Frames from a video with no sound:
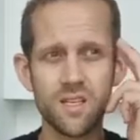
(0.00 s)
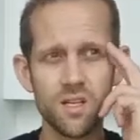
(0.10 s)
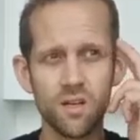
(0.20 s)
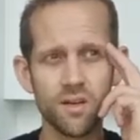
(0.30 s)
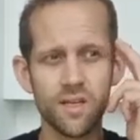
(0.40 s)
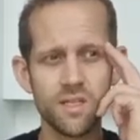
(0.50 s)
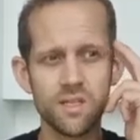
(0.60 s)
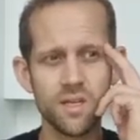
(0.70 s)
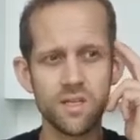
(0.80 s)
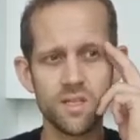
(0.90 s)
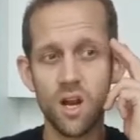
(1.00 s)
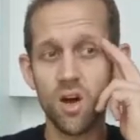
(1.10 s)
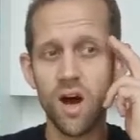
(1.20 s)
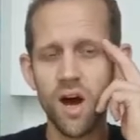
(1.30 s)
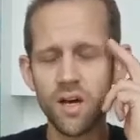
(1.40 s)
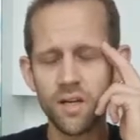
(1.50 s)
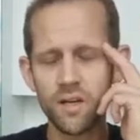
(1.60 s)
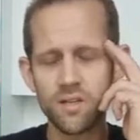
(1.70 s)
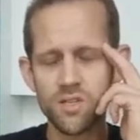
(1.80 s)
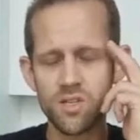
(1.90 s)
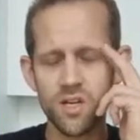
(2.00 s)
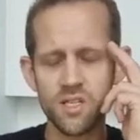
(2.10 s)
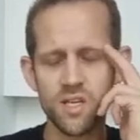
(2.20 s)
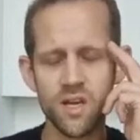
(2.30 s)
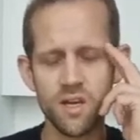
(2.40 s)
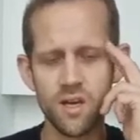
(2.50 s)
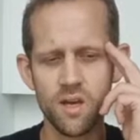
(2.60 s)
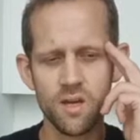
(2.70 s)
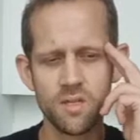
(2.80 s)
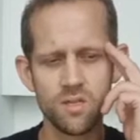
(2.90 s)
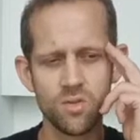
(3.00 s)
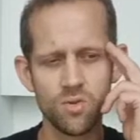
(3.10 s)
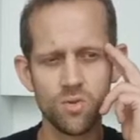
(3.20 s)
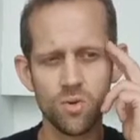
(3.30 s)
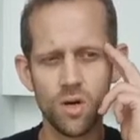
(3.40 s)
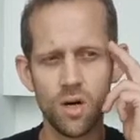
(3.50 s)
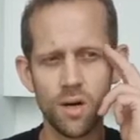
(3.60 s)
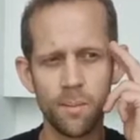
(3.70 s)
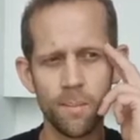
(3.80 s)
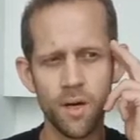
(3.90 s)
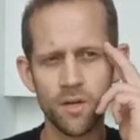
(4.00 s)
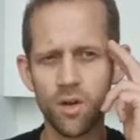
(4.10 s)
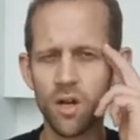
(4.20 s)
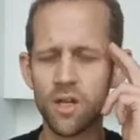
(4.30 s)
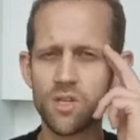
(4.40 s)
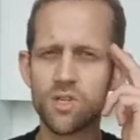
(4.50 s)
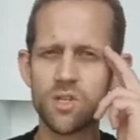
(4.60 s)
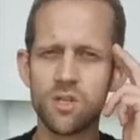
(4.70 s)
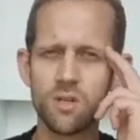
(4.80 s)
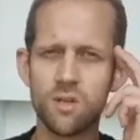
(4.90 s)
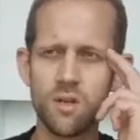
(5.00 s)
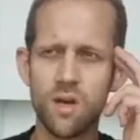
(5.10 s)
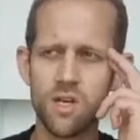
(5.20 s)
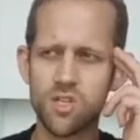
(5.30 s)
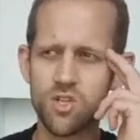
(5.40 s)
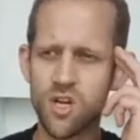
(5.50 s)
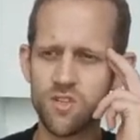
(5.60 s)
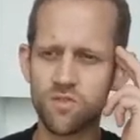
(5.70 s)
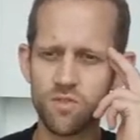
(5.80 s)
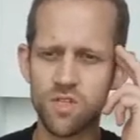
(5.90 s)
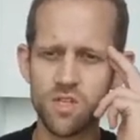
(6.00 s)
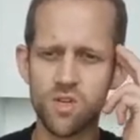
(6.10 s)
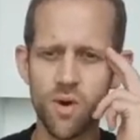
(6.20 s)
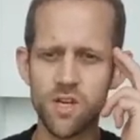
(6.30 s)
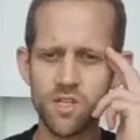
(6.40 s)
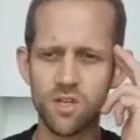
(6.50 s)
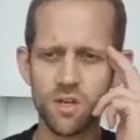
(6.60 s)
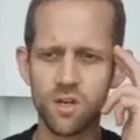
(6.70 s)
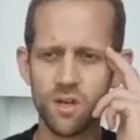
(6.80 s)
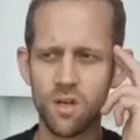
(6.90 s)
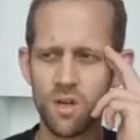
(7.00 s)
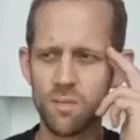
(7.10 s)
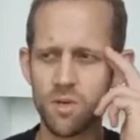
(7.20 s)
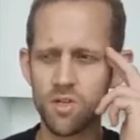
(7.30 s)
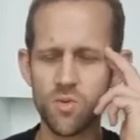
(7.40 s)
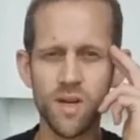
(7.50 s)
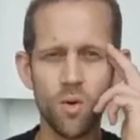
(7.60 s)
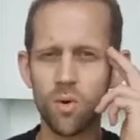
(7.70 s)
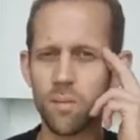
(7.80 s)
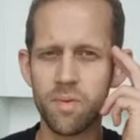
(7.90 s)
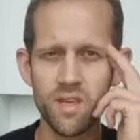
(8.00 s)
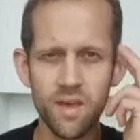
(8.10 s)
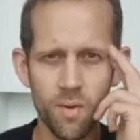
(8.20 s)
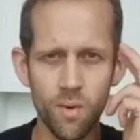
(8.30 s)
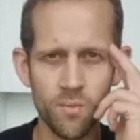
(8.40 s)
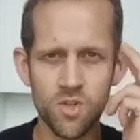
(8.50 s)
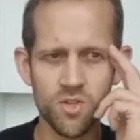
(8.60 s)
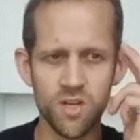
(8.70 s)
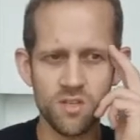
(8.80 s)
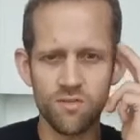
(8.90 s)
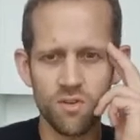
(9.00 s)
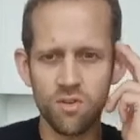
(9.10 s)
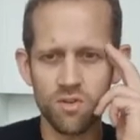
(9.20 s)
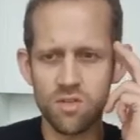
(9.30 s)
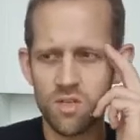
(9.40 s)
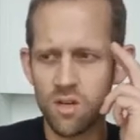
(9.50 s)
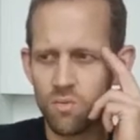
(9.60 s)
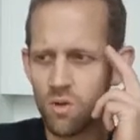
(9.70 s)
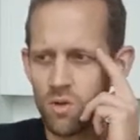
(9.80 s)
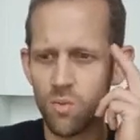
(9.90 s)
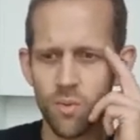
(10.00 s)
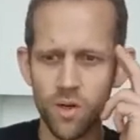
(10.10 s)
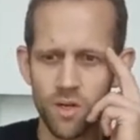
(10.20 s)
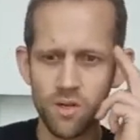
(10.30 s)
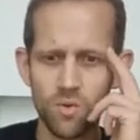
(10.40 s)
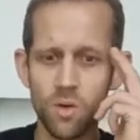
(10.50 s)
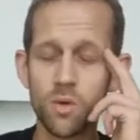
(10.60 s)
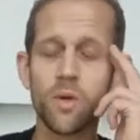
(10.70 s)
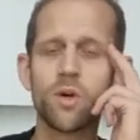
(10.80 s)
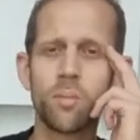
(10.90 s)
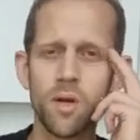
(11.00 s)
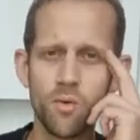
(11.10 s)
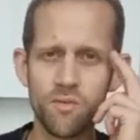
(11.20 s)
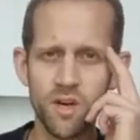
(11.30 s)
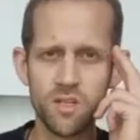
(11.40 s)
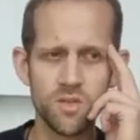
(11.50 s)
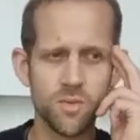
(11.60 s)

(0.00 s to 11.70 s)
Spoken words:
It's a lot harder, should I say, to acknowledge a stressful situation, because we don't want to be there when we're stressed, of course. You know, what do we want to do? What do we normally revert to?